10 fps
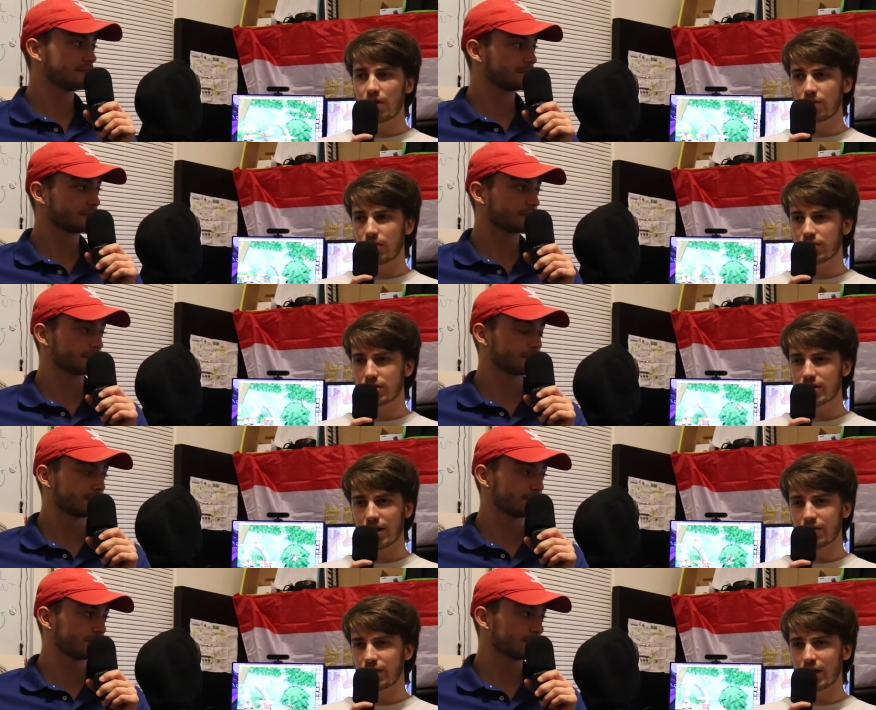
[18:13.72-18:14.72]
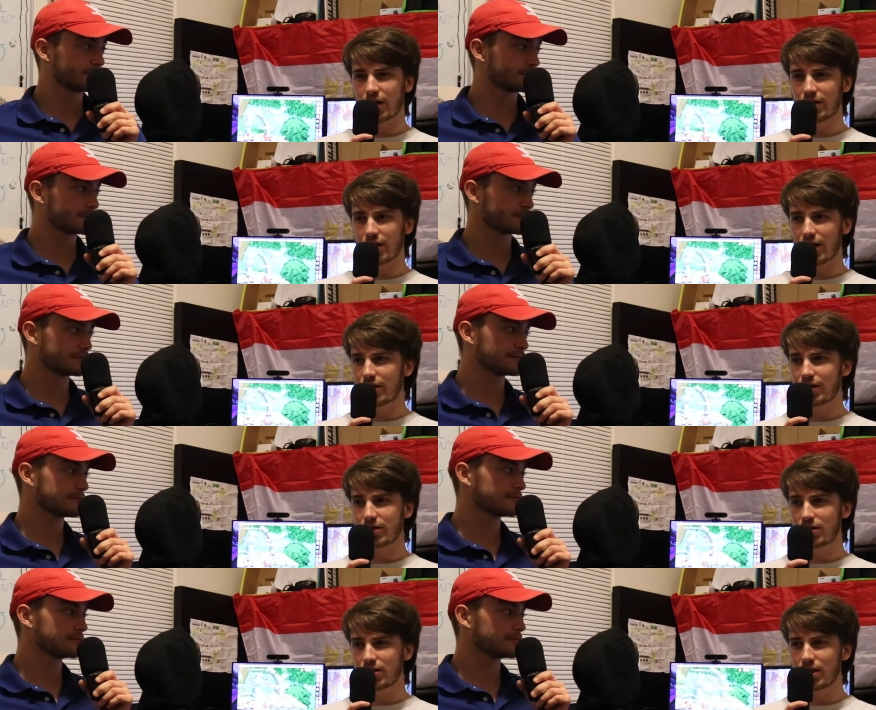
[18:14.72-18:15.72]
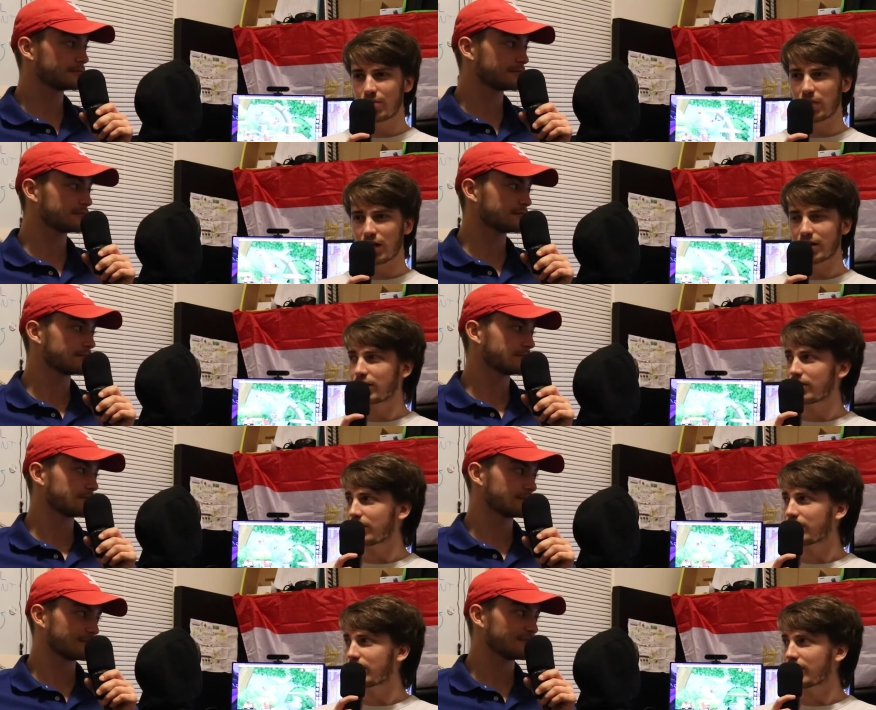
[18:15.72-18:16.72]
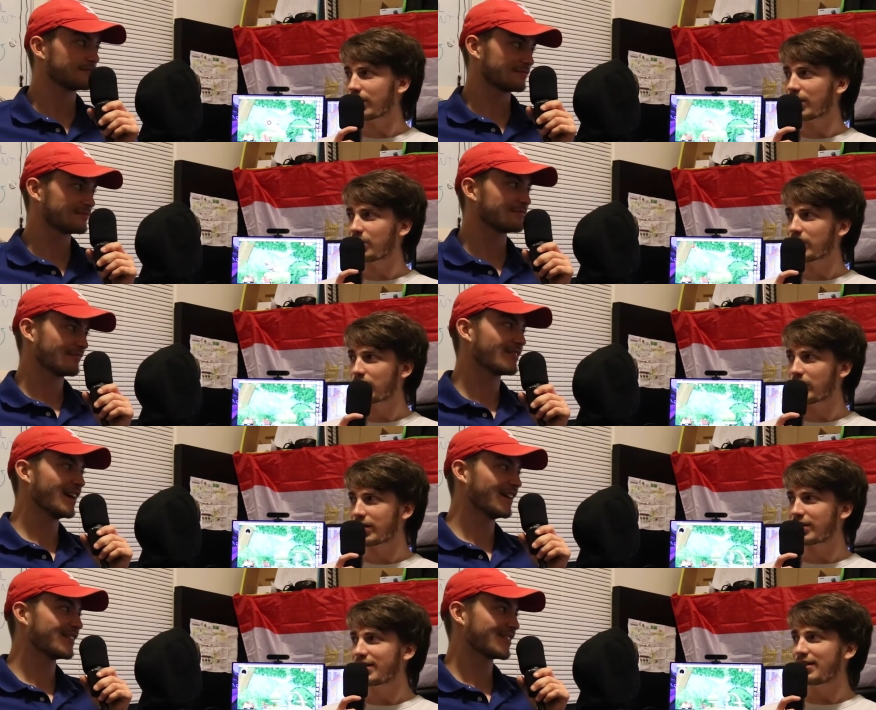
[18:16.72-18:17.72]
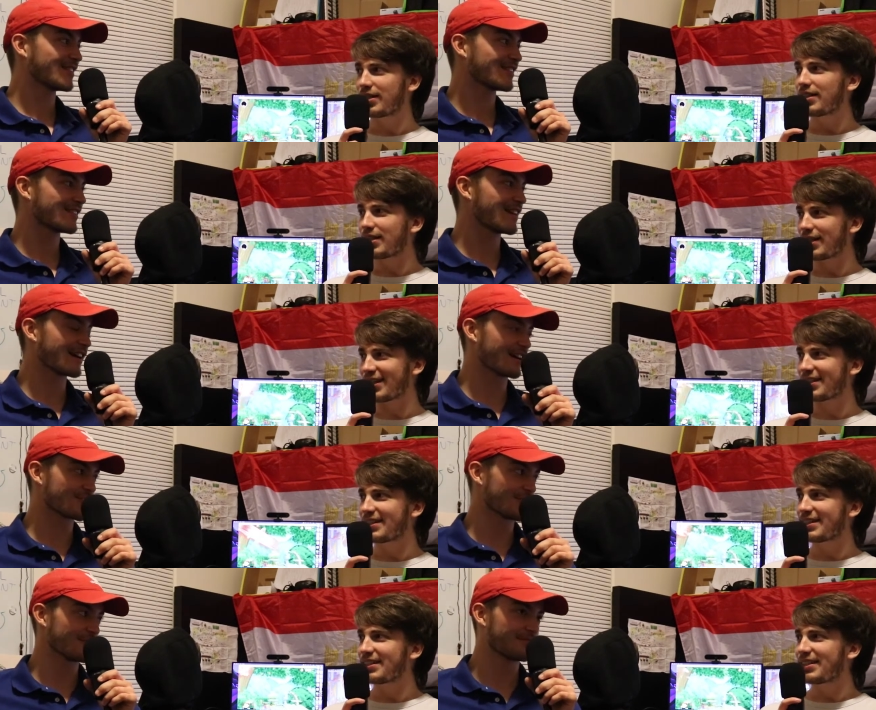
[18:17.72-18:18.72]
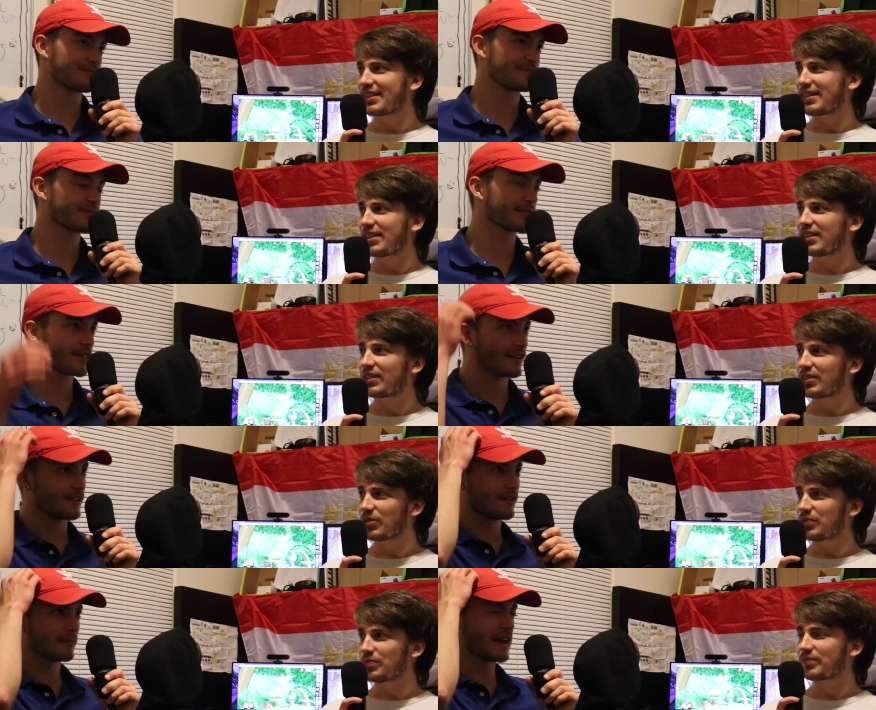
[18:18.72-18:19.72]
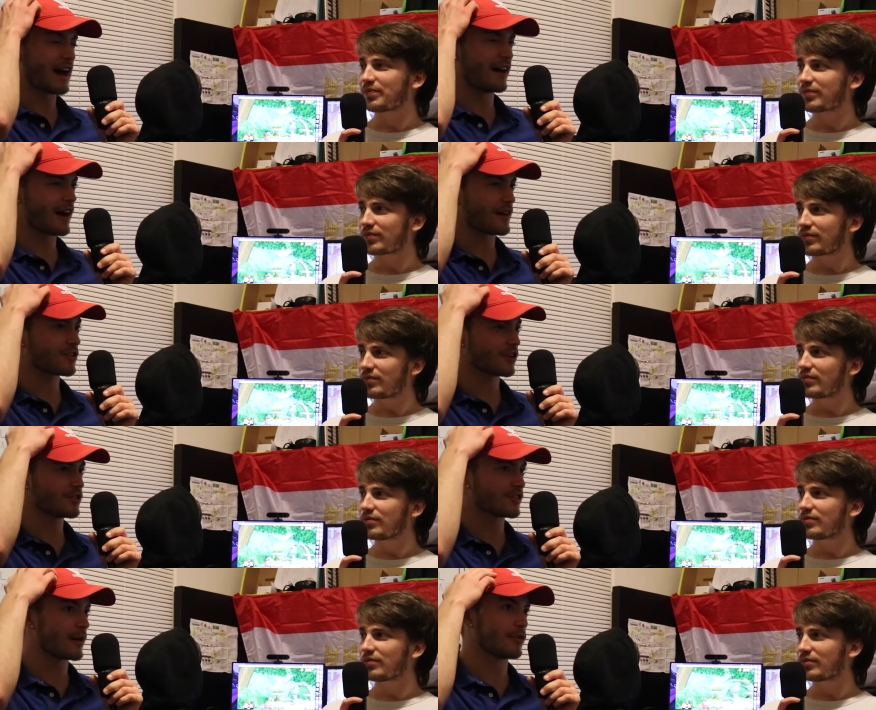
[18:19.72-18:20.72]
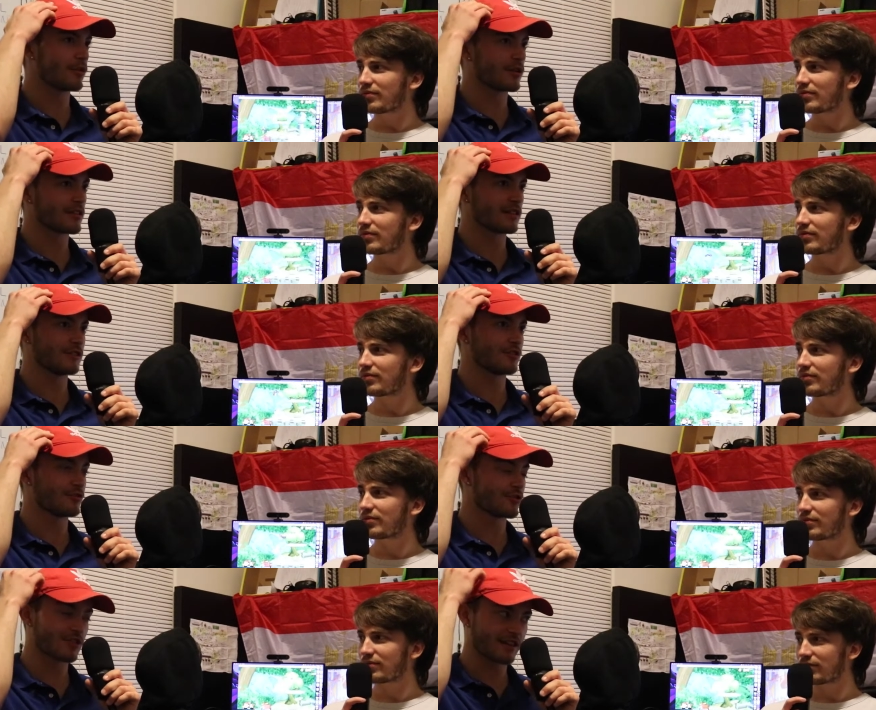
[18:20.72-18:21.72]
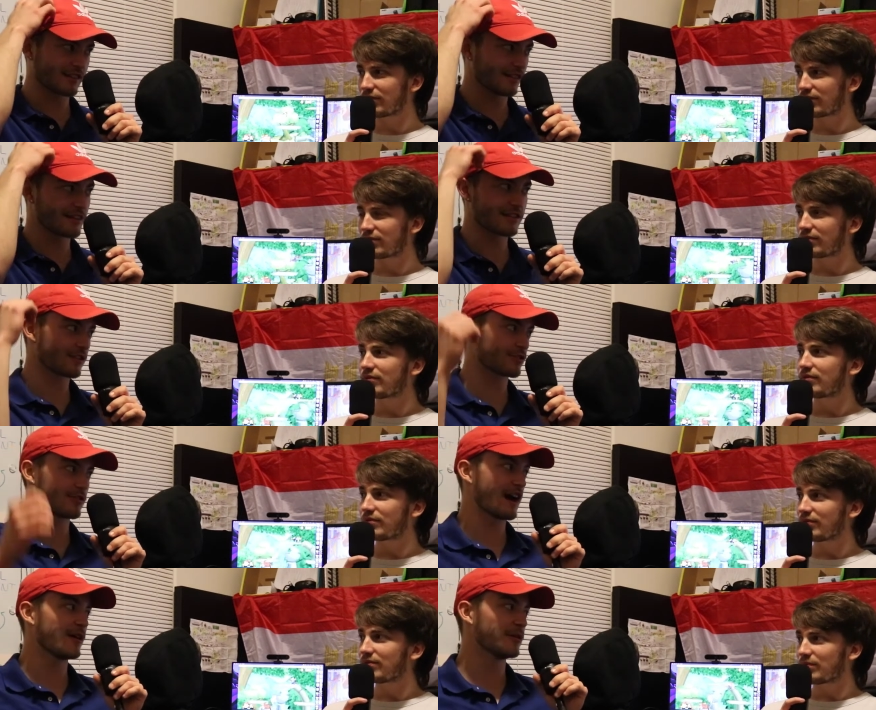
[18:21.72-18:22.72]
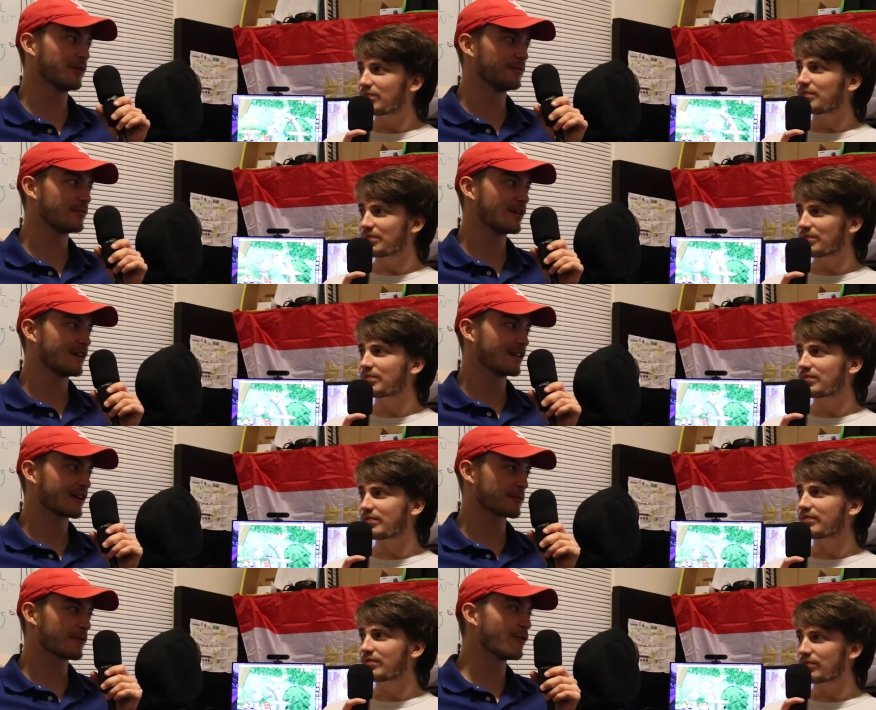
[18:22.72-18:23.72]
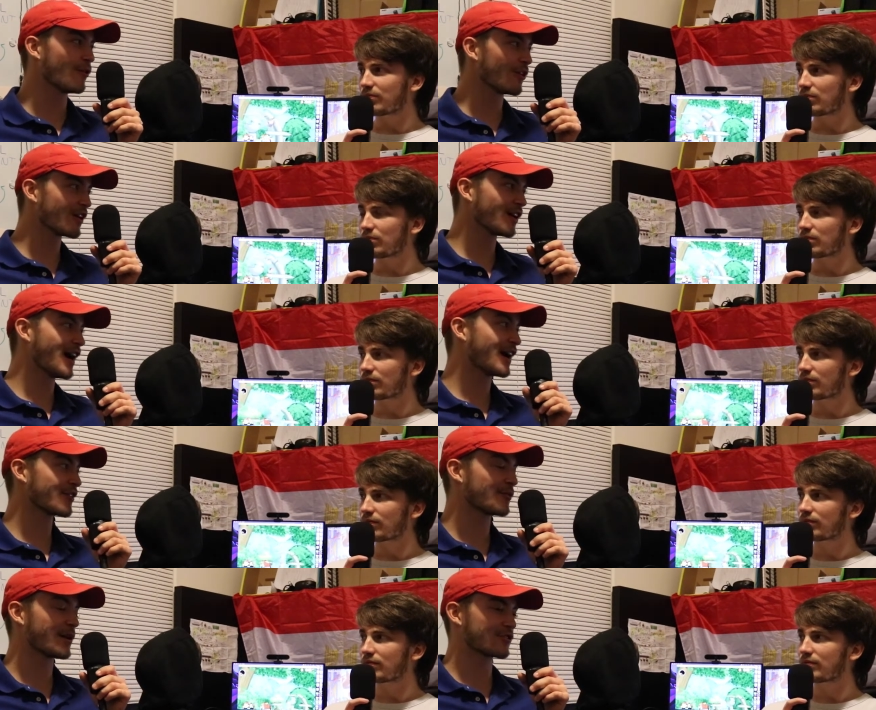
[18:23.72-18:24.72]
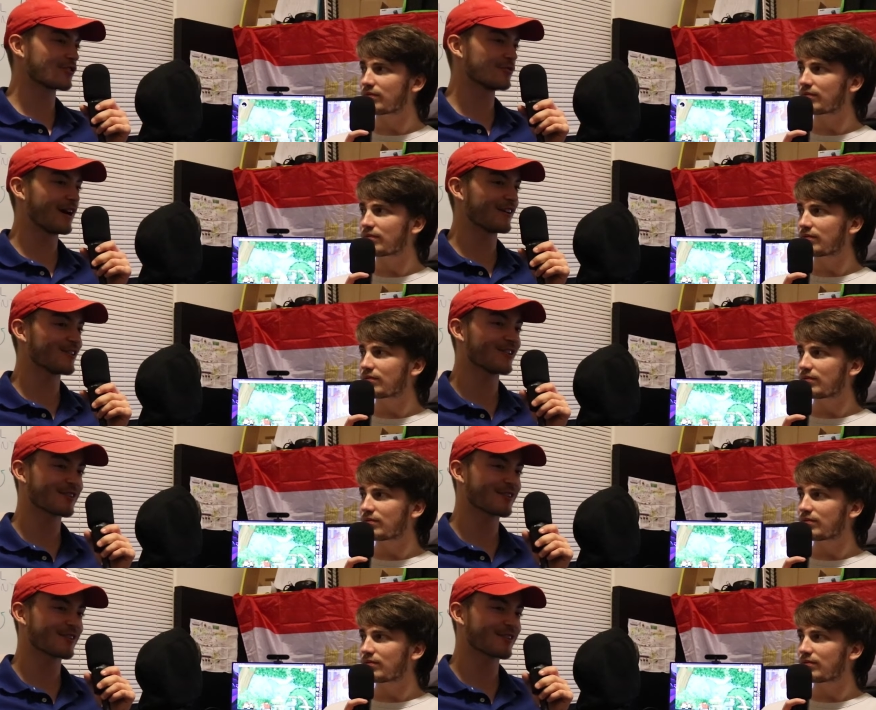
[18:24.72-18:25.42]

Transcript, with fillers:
Speaker 1: other ones that I forget. I like keep blanking on the names, but. Yeah yeah. I got you.
Speaker 2: But yeah, I, have started doing that more recently too, just like listening through an album. Because mm. before, I don't know about you, but I would go on